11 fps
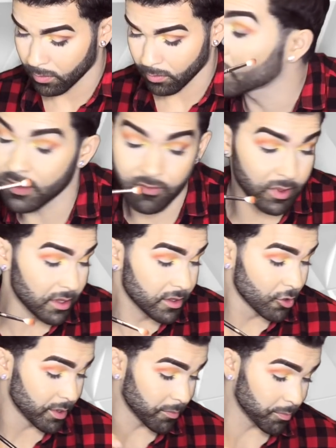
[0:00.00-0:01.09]
It's giving me a
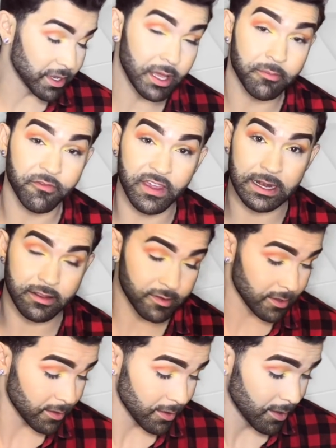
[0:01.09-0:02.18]
little bit of plum
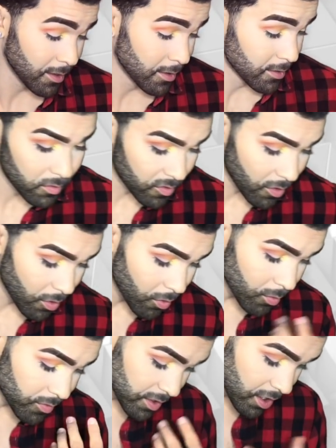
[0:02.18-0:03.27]
fantasy.
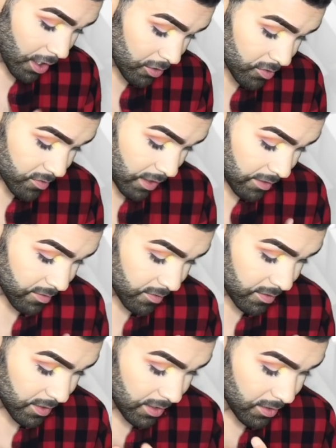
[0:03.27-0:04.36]
So the color is nice because
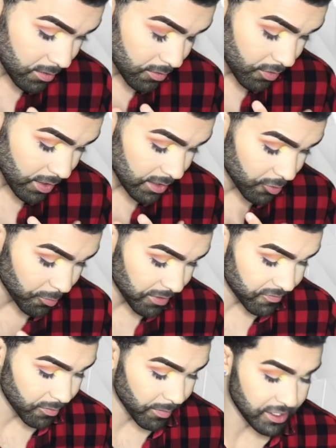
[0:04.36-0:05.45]
it did create a little bit
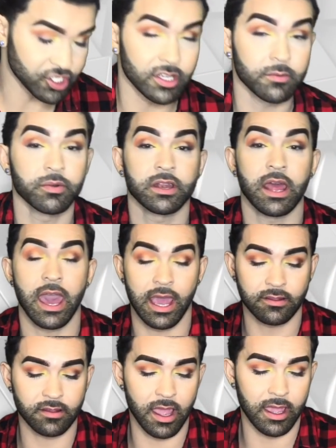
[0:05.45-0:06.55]
of dimension, but
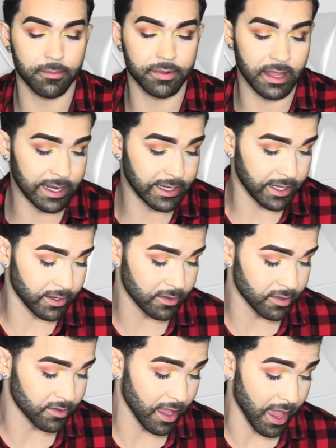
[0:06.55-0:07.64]
as I applied it, and
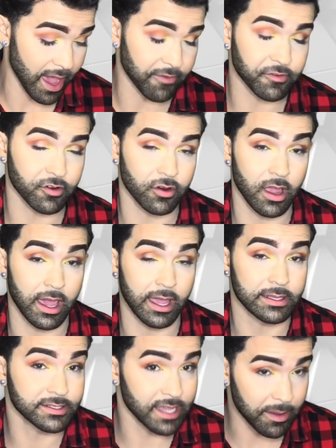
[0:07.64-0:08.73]
this is after
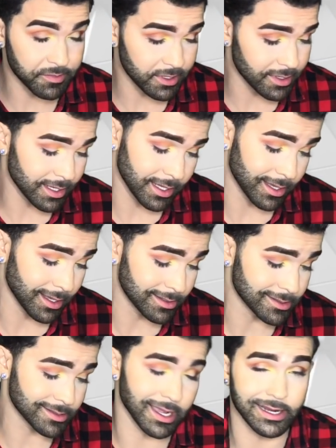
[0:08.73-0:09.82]
I tapped it, it
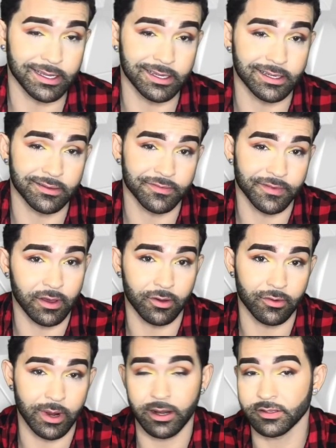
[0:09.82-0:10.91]
just kind of
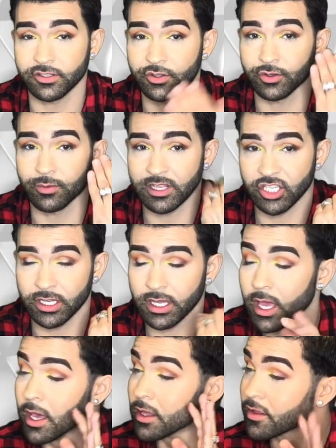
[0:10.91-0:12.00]
fell right onto my cheek.
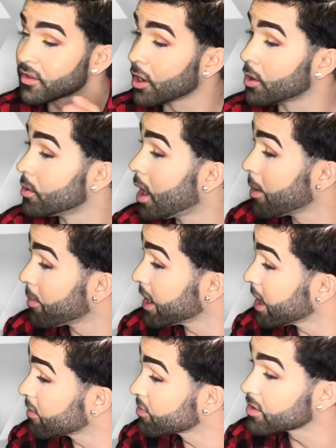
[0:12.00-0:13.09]
So I
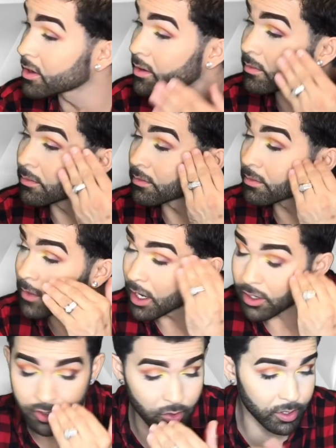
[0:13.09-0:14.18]
might have some
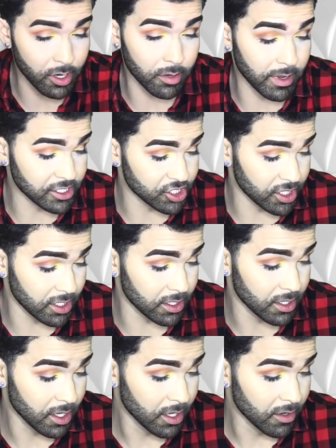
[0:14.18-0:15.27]
color going on my
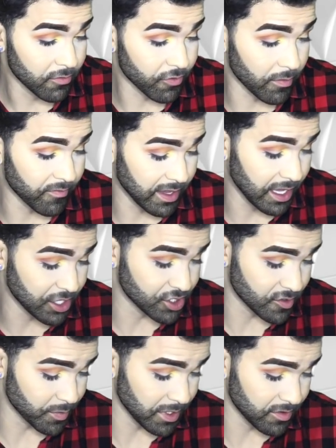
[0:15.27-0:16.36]
cheek from
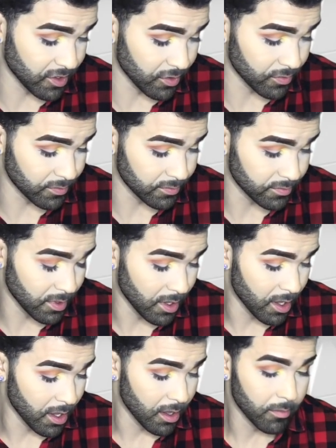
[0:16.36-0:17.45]
Vacation Speed Zone,
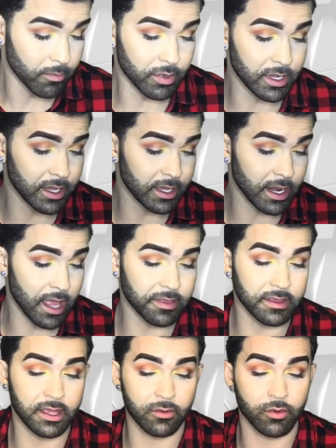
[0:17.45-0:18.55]
but at
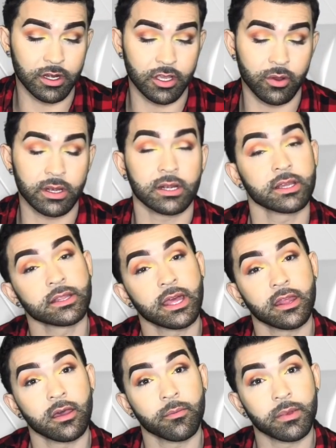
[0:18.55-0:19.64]
the end we're gonna go ahead and clean
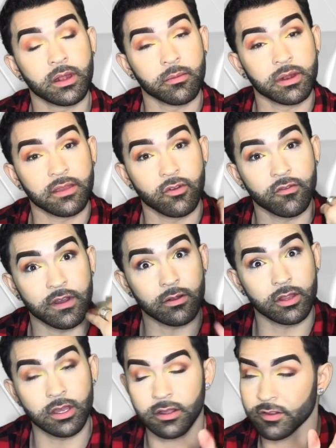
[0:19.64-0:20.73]
that up and I'm gonna give you a
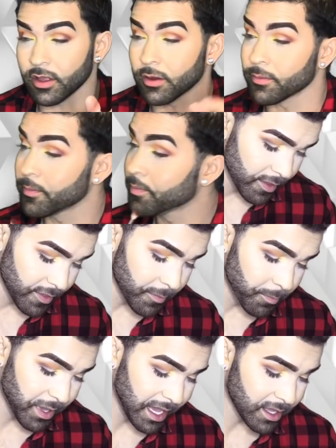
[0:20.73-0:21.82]
final look. So the
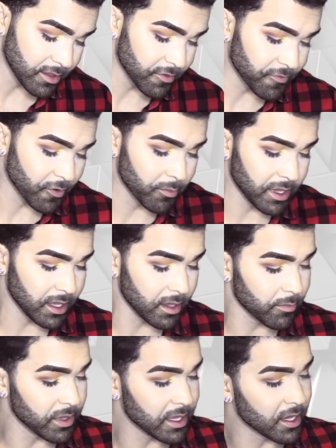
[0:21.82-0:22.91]
pans for
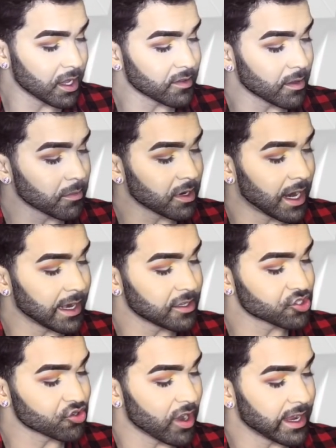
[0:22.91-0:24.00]
me, because I'm kind of
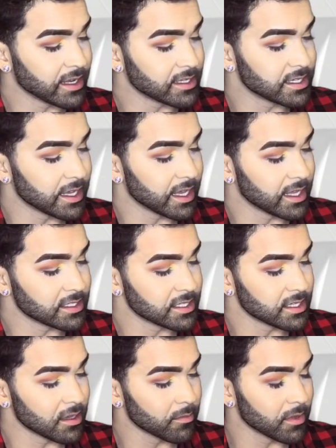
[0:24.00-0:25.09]
trying to dig into
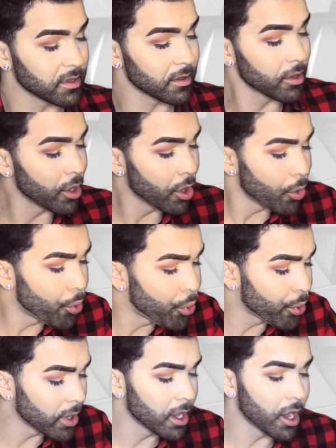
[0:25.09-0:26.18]
them,
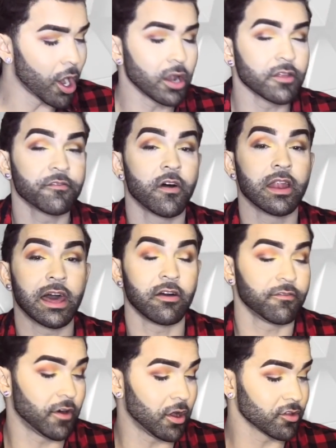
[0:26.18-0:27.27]
all of the
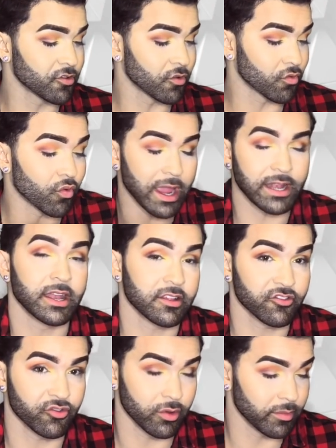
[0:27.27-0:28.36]
fallout falls right
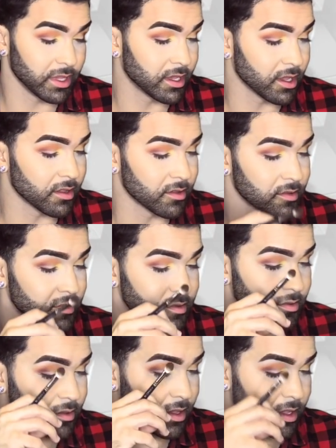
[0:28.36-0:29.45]
next to it because
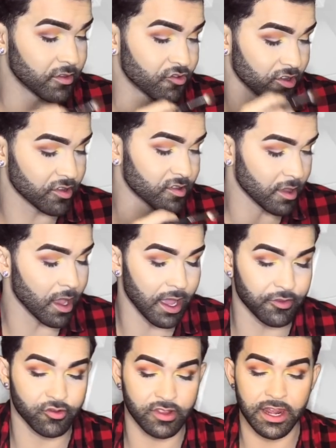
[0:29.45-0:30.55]
it's just
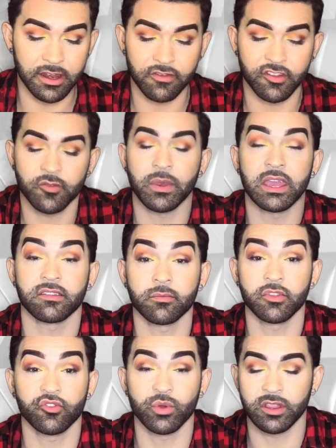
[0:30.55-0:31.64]
not, there's not enough space in
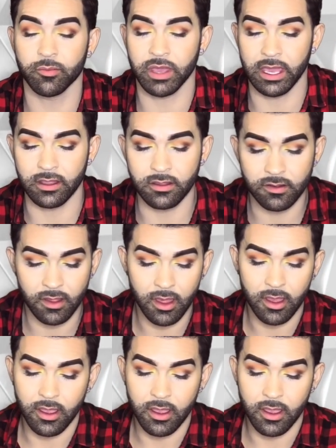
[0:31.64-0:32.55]
between the pans.